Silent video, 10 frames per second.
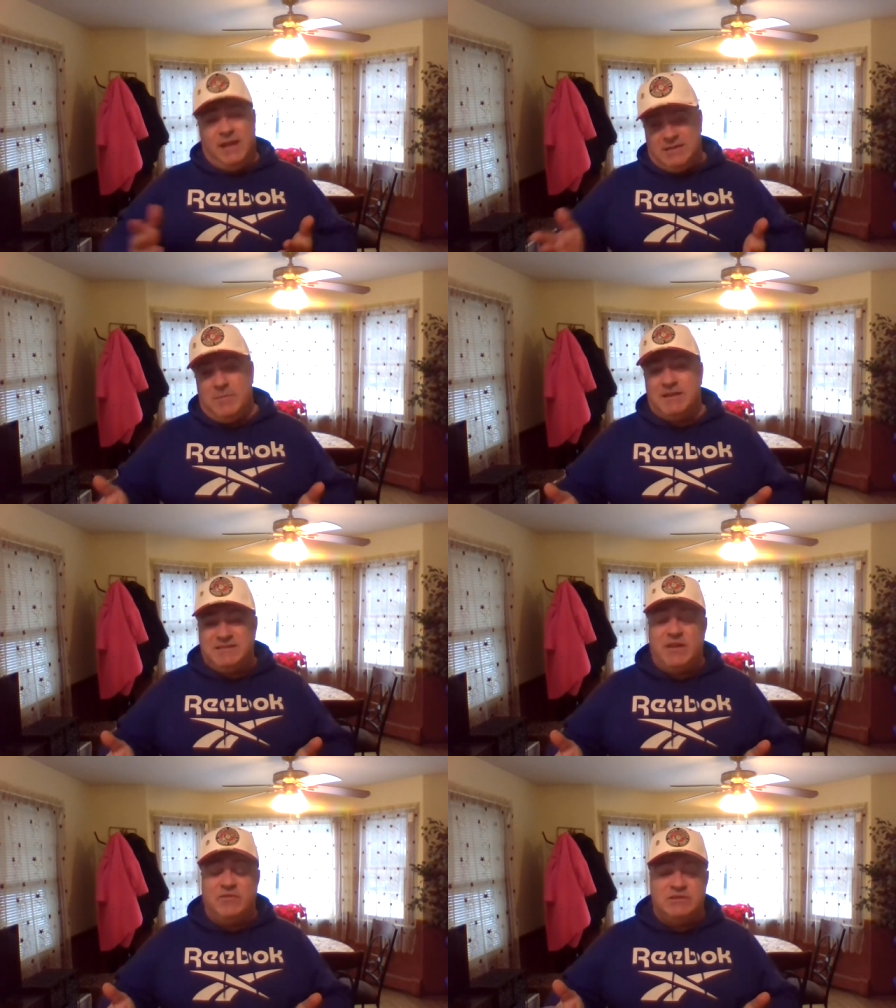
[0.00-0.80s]
That's about
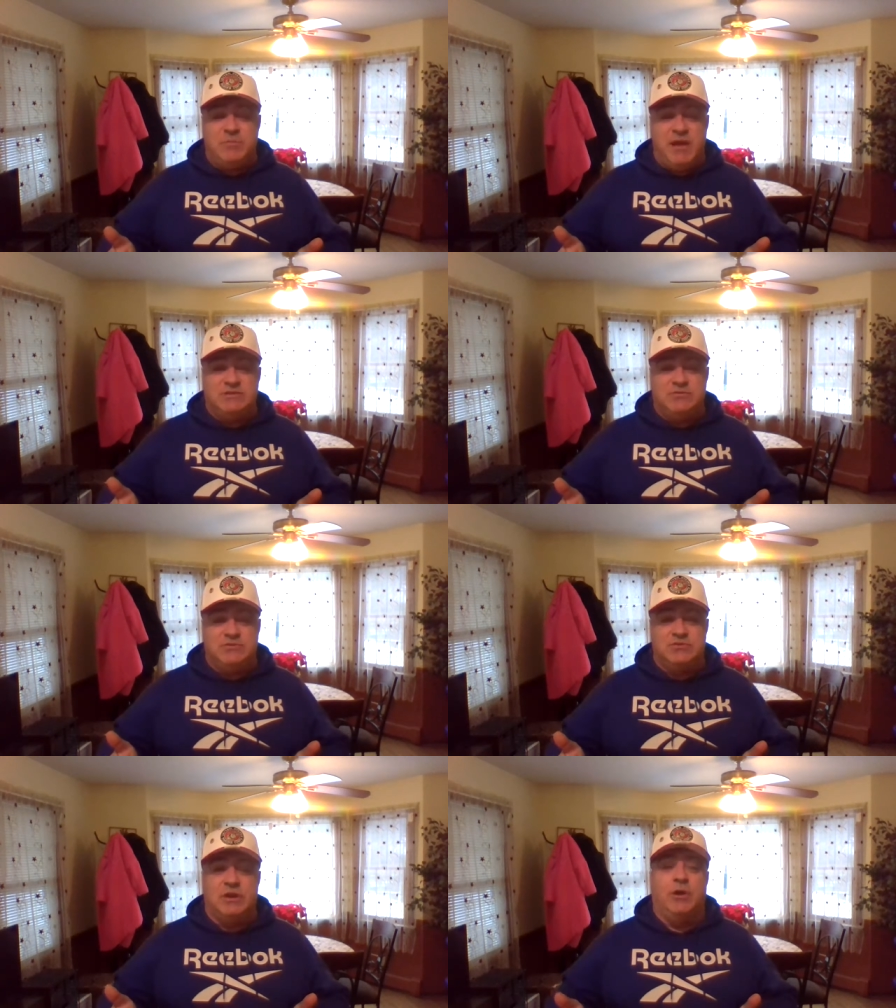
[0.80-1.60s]
seven semesters
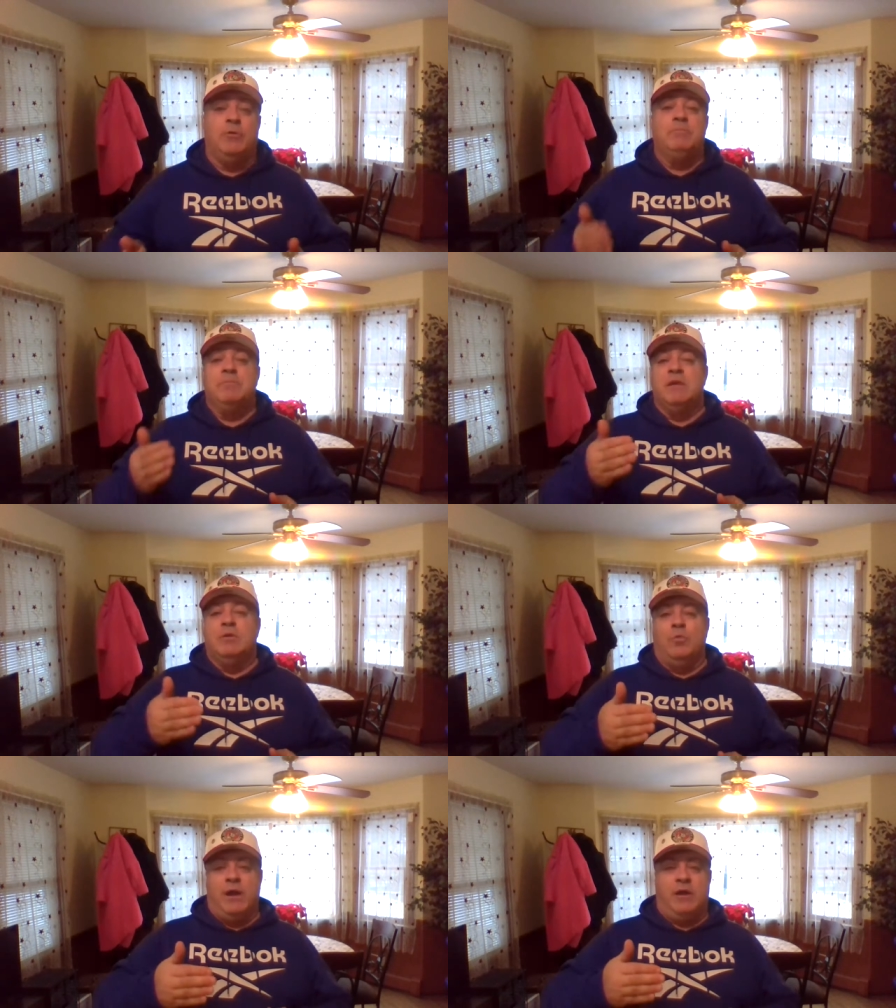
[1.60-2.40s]
or so
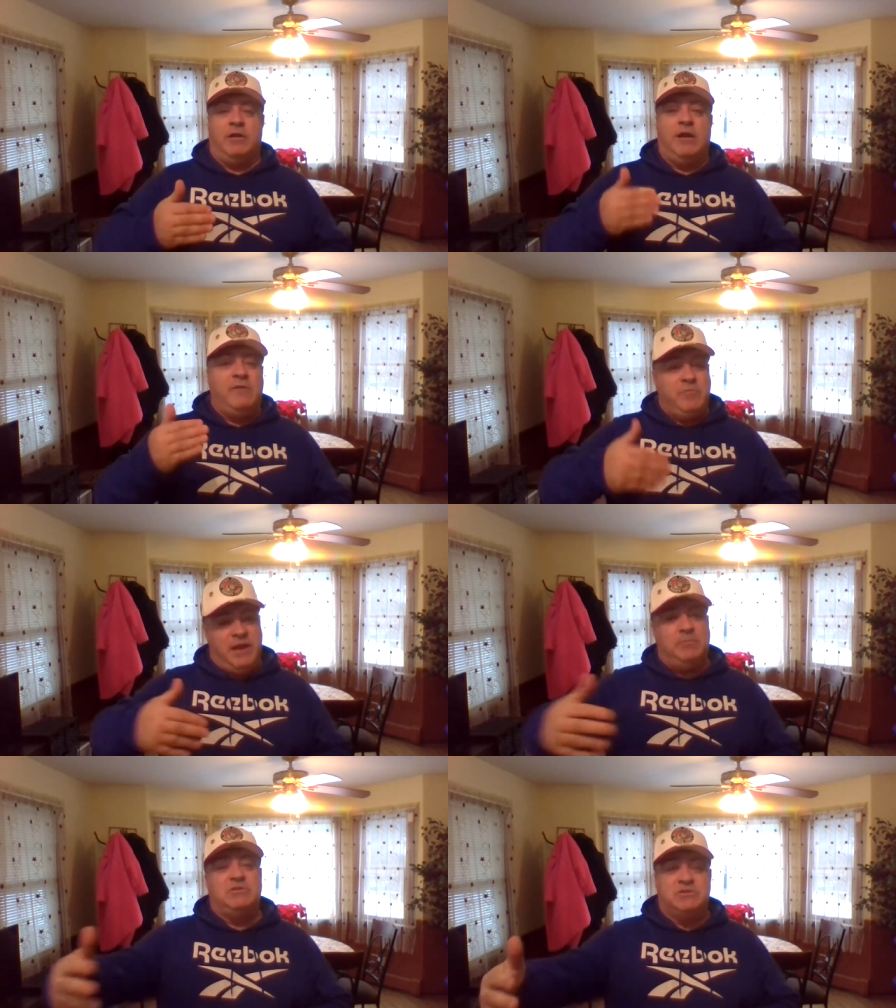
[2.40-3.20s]
where I've been
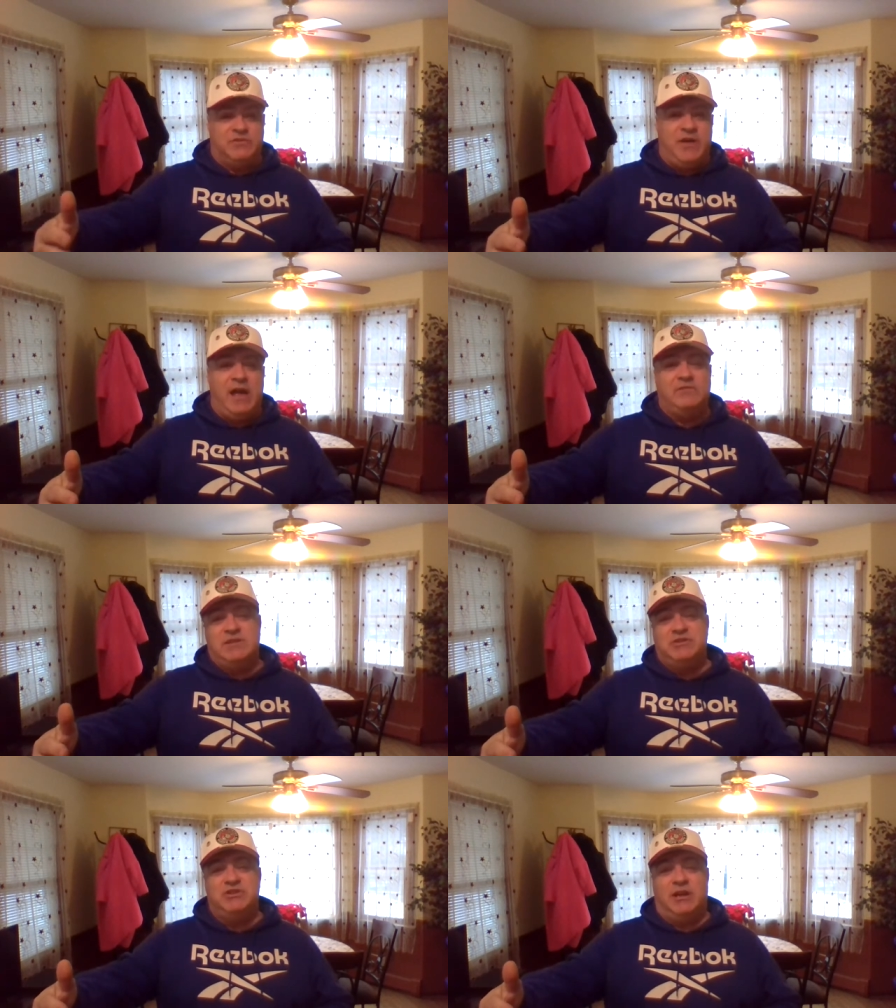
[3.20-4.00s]
able to survive
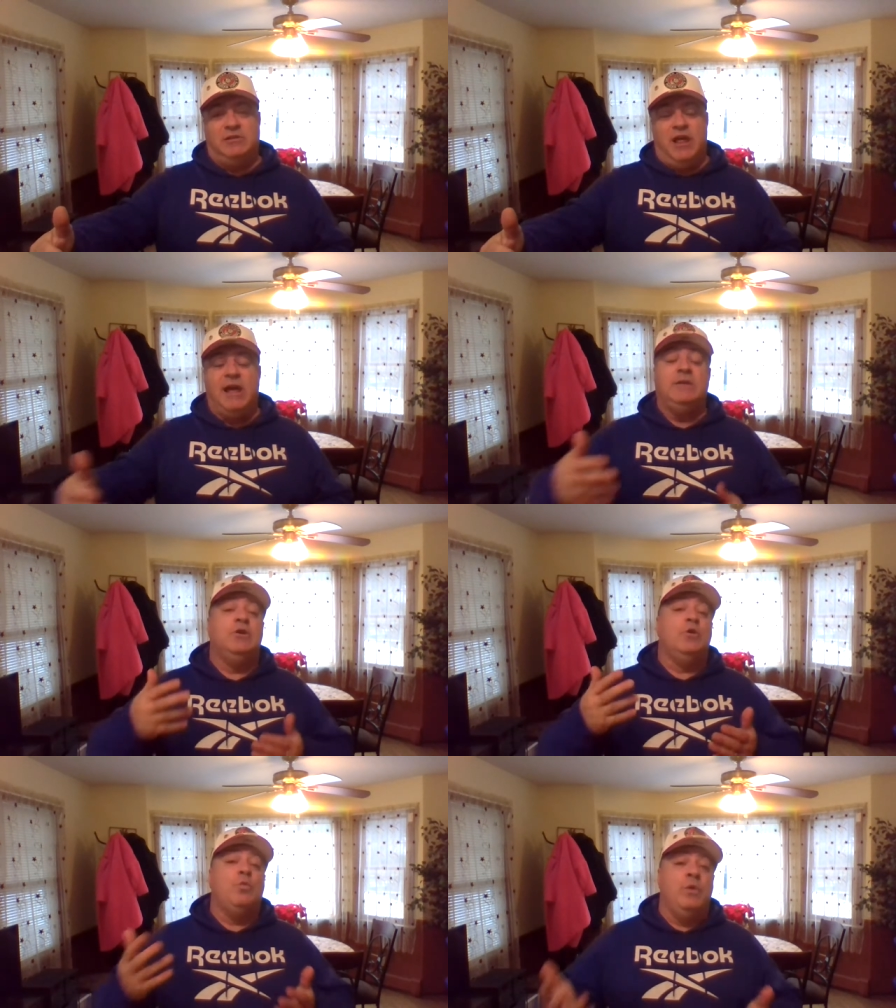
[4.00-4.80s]
teaching online
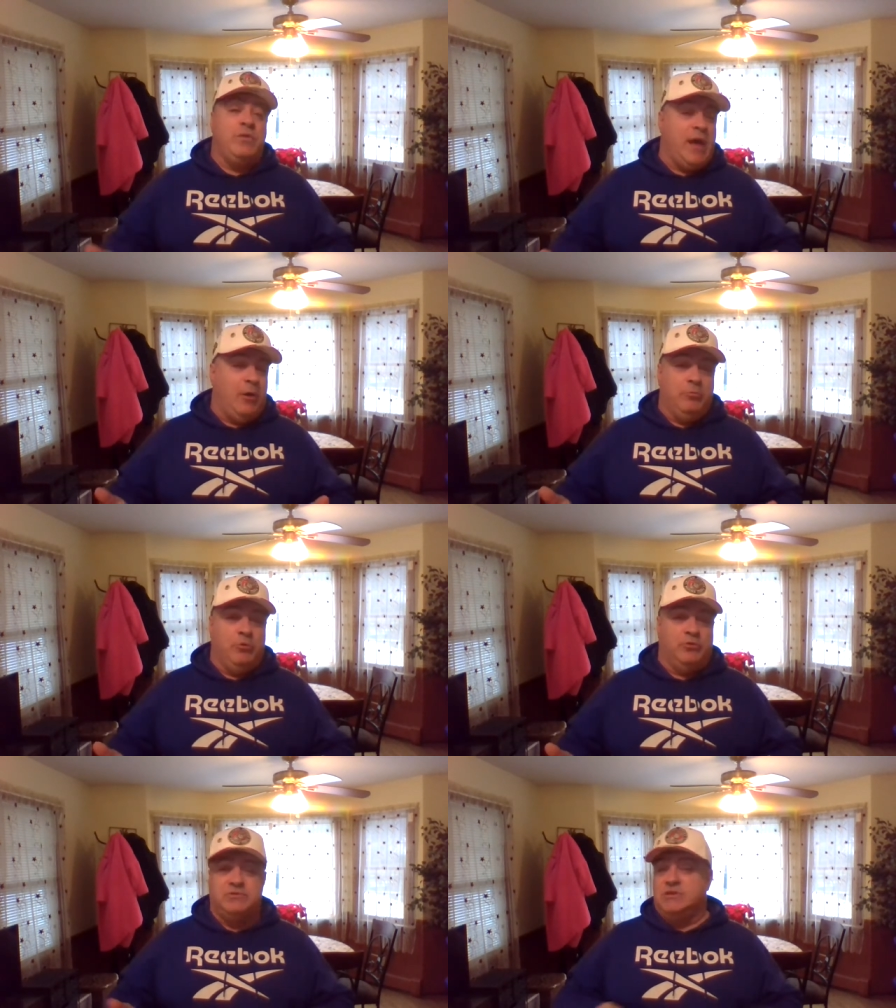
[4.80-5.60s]
without
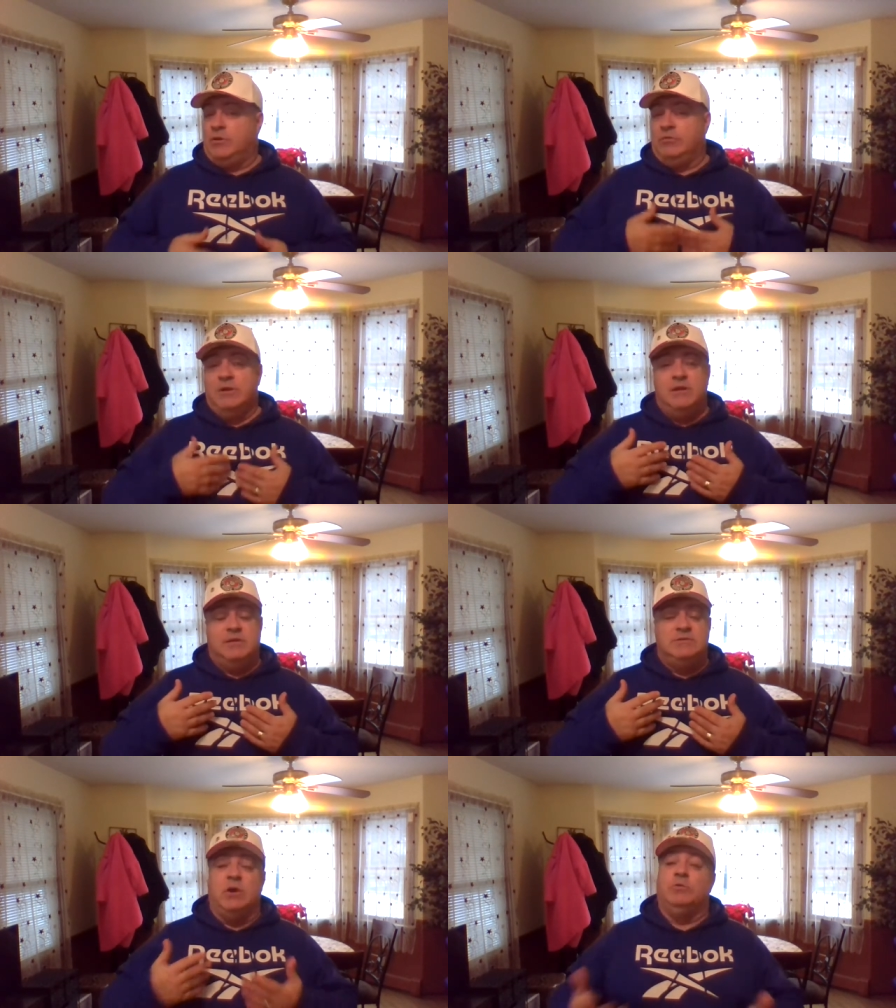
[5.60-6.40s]
Moodle. So
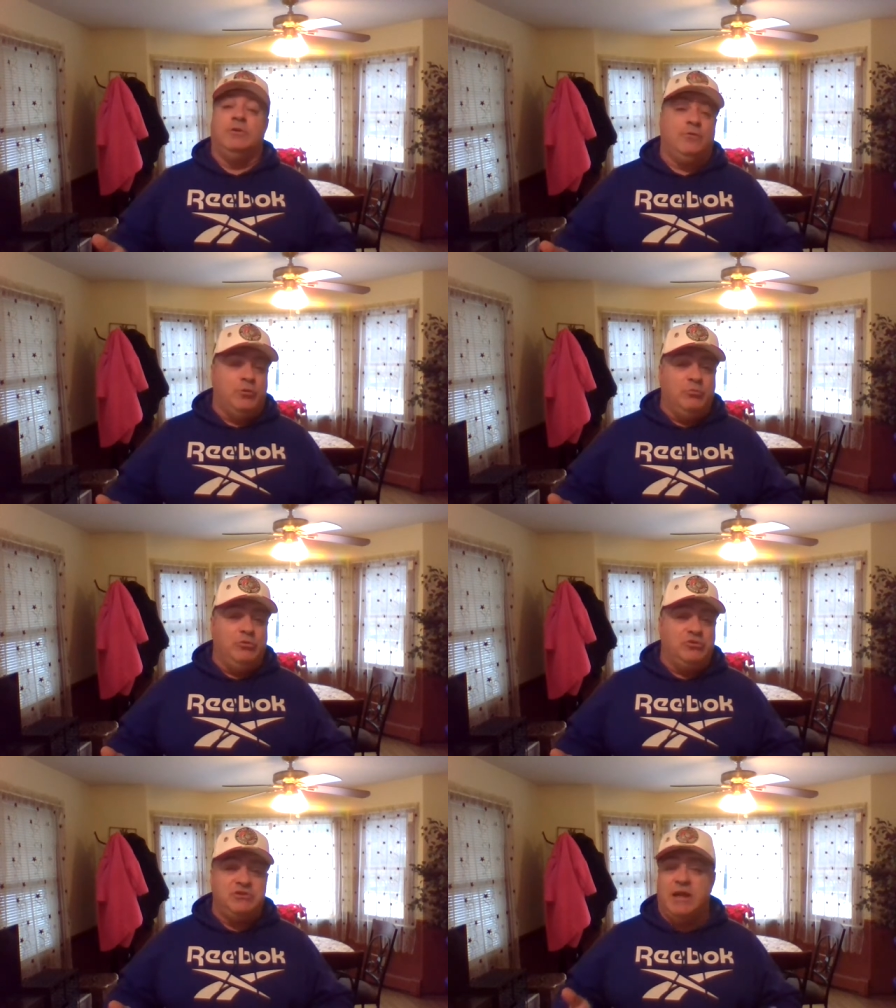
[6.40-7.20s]
don't look for a
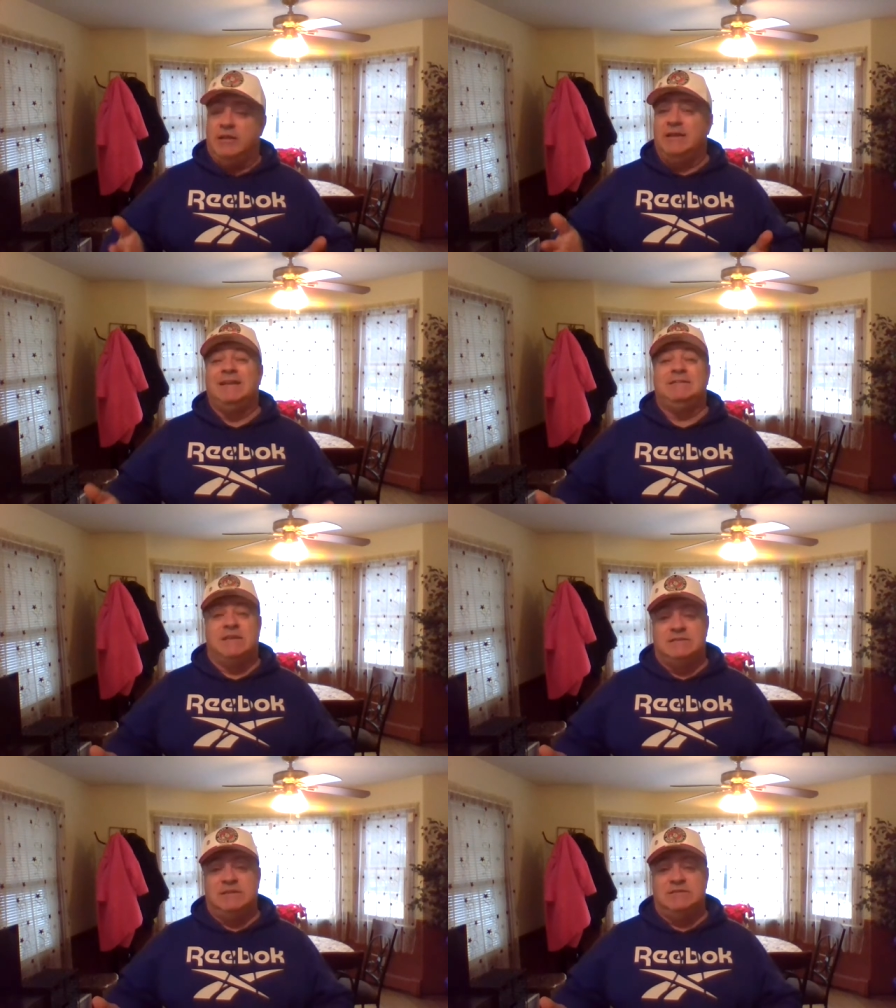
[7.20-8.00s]
Moodle shell; it
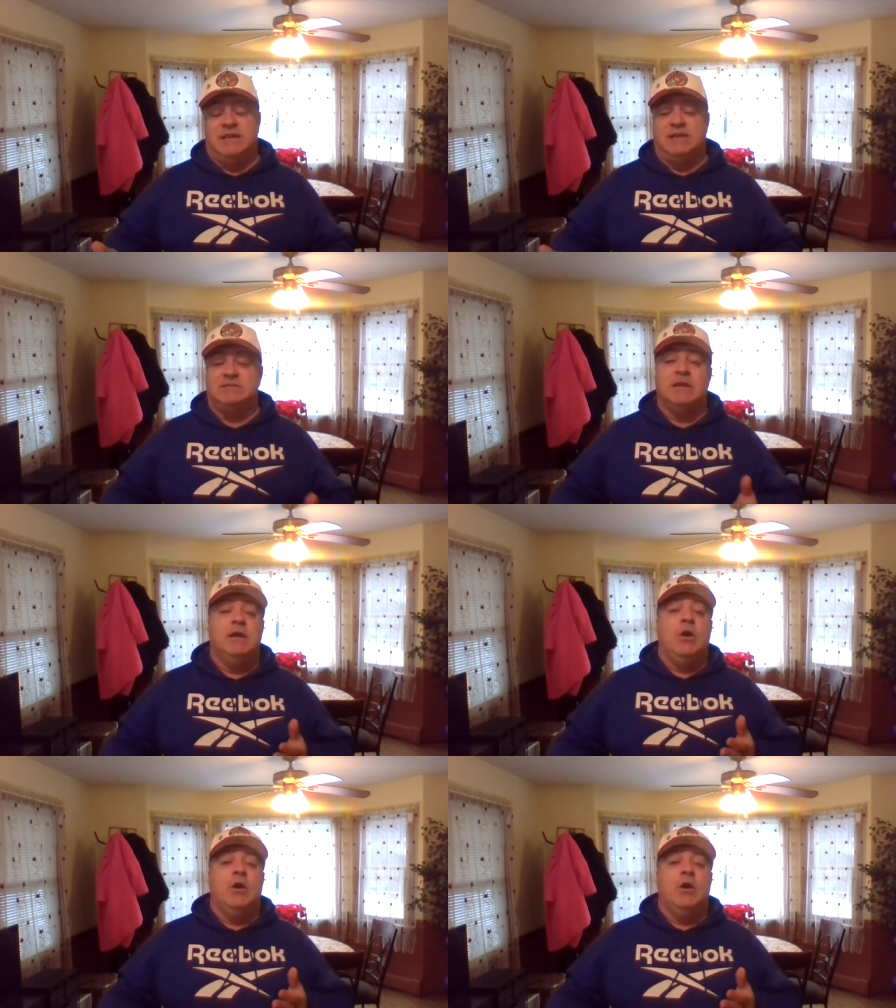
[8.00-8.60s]
doesn't exist.